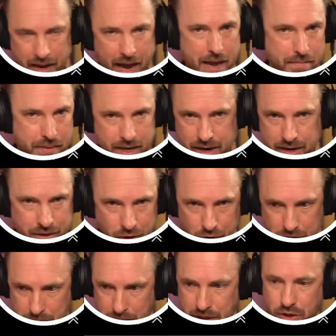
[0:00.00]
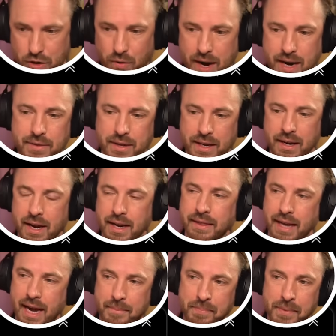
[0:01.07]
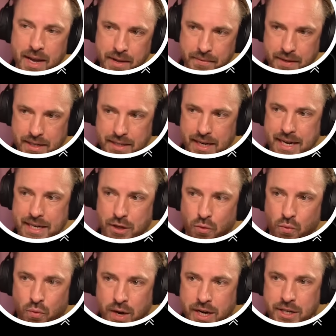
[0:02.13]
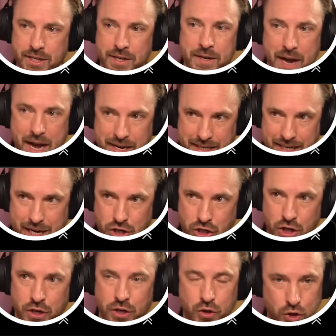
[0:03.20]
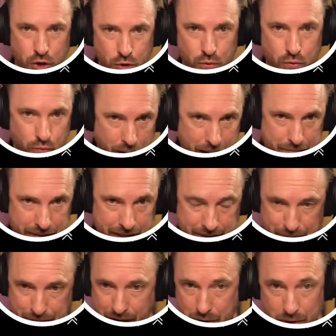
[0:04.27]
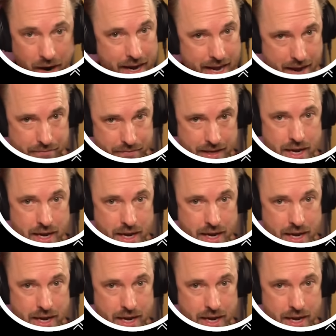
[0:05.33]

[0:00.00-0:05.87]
API documents or anything like that. This is a recent addition to Replit. Now, I have